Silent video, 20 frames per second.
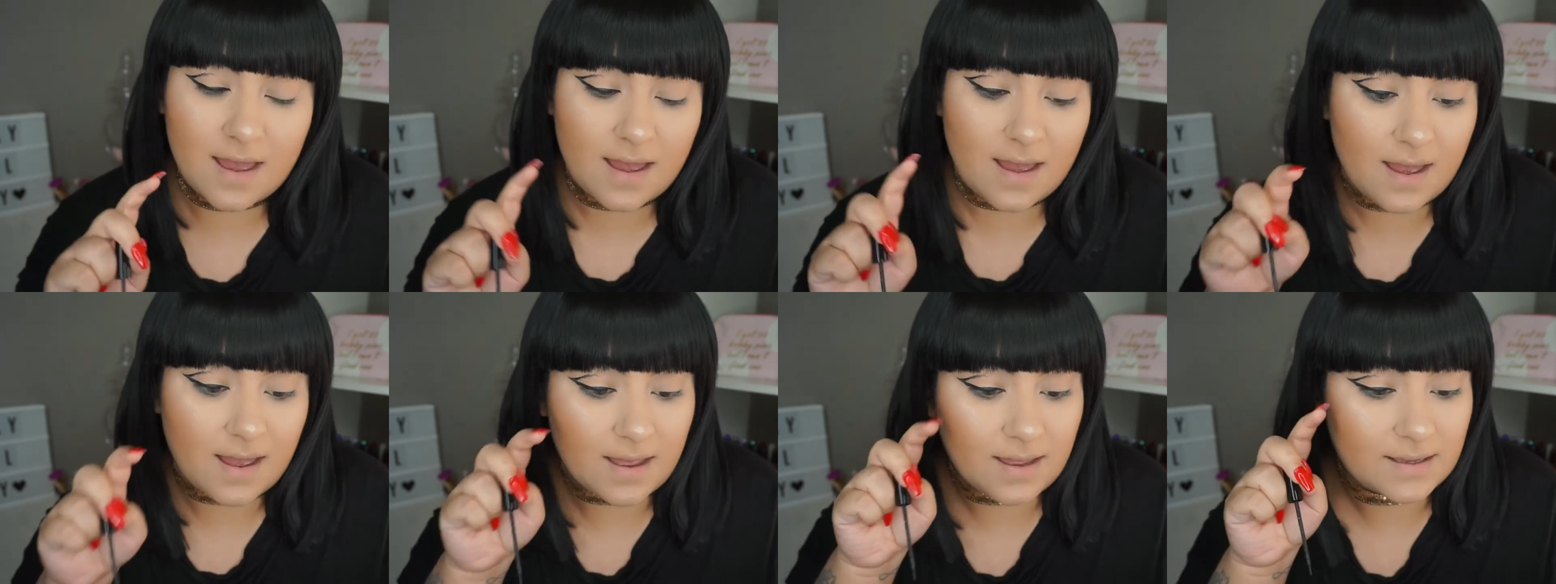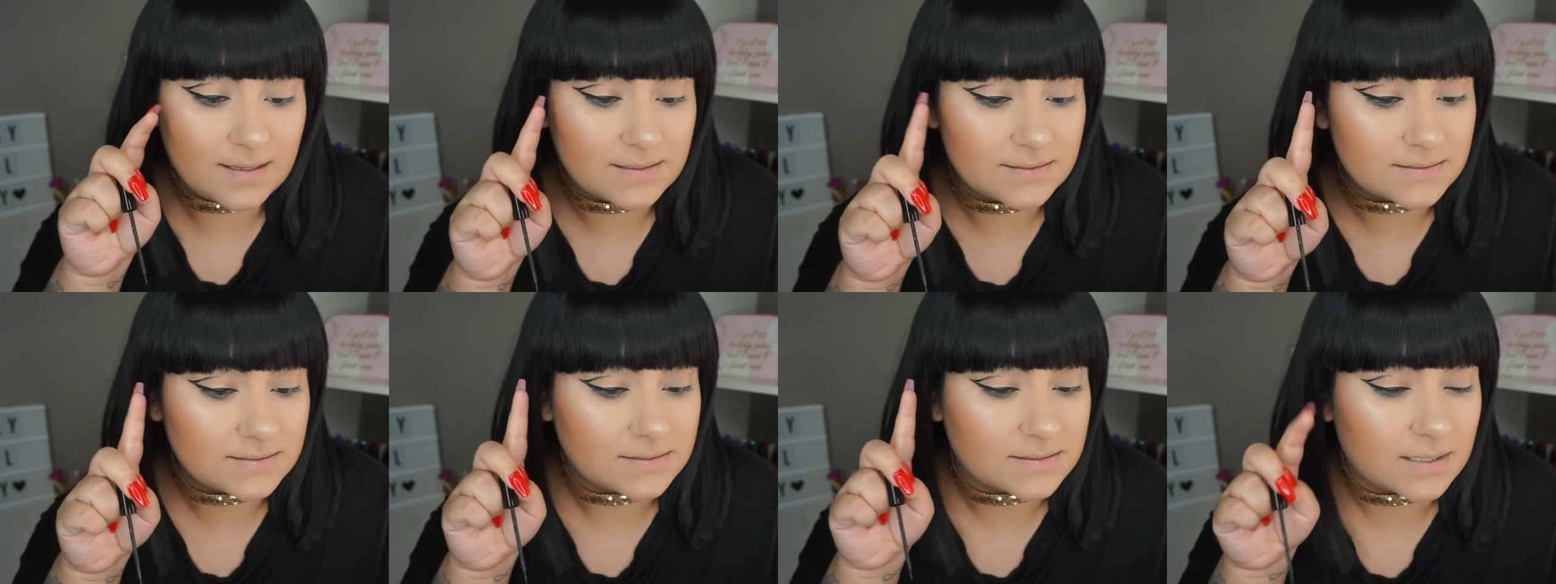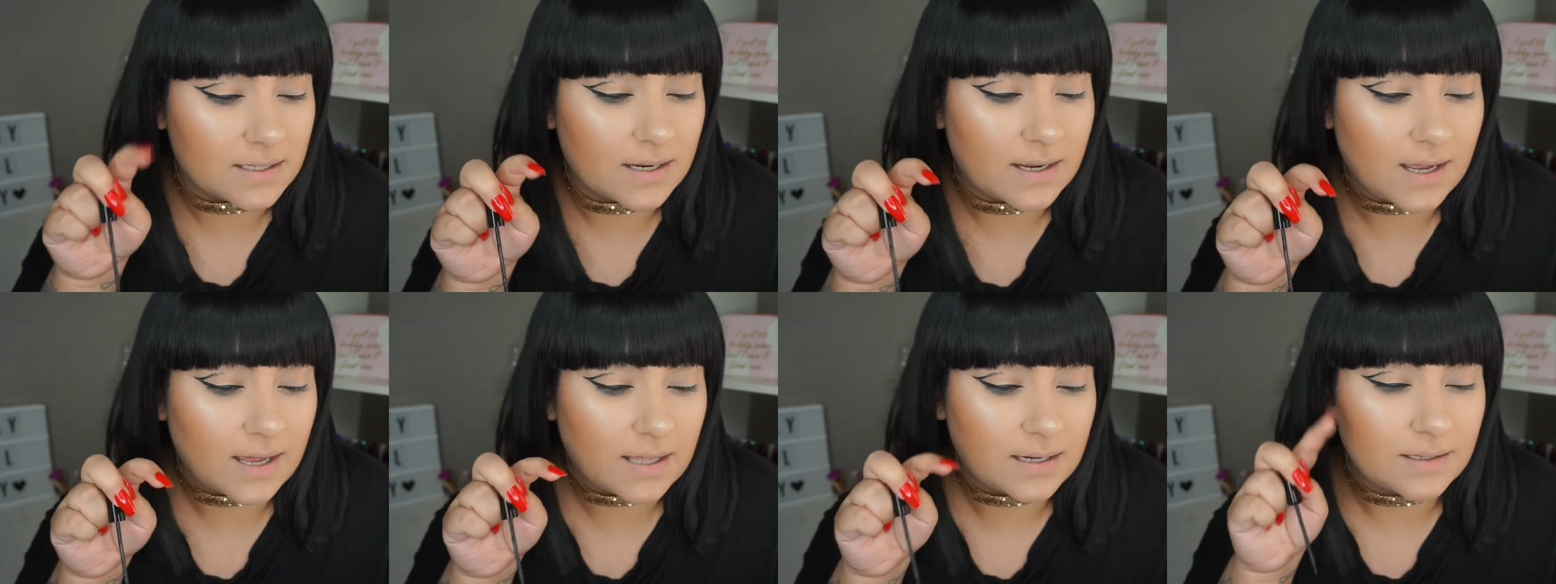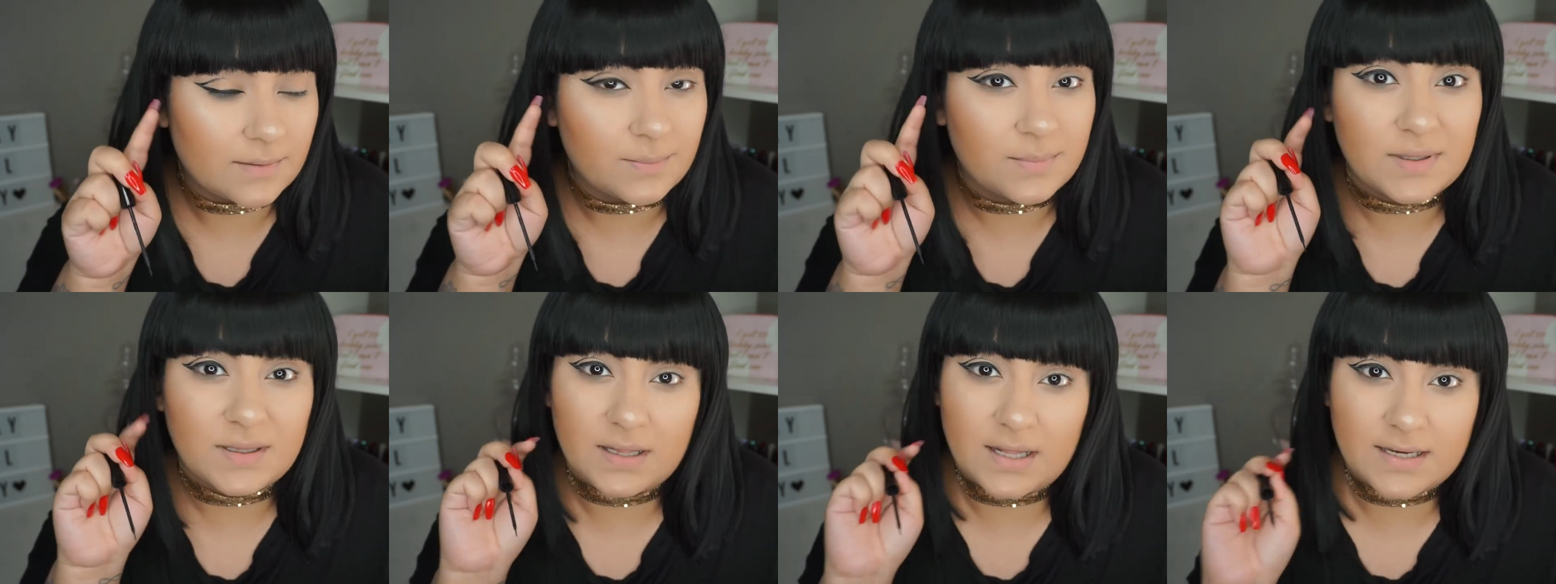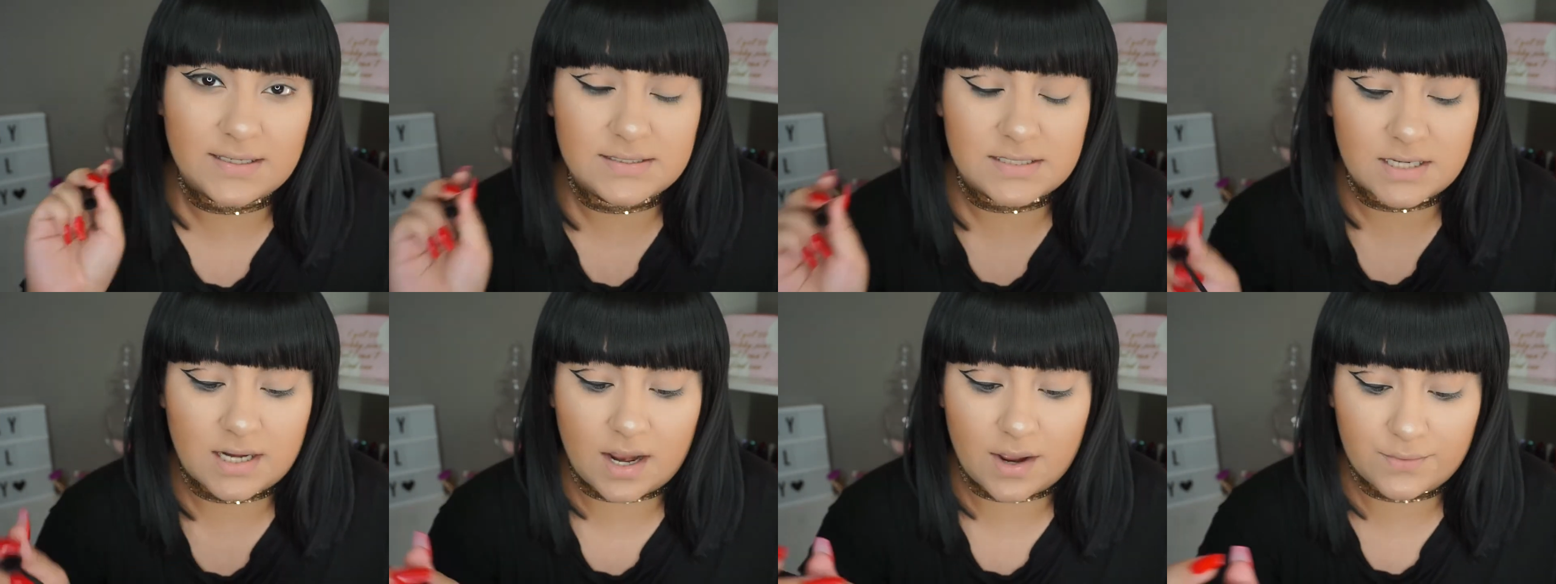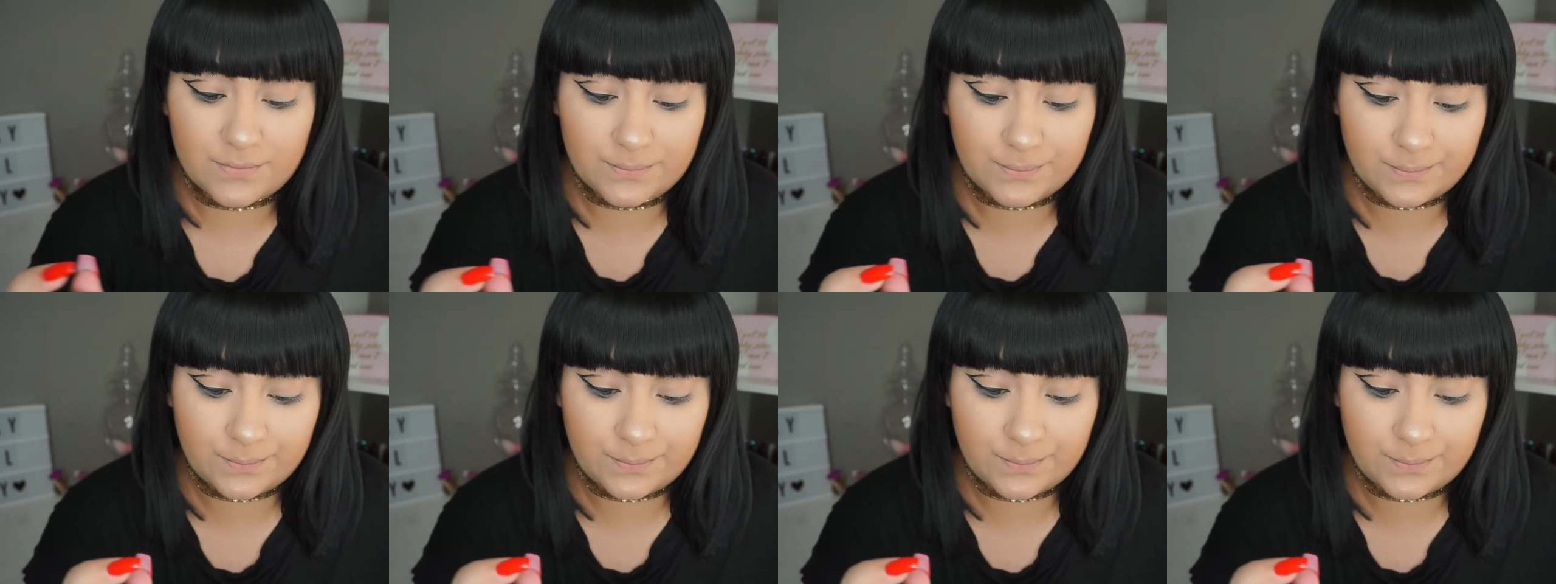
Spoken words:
and kind of blend it up.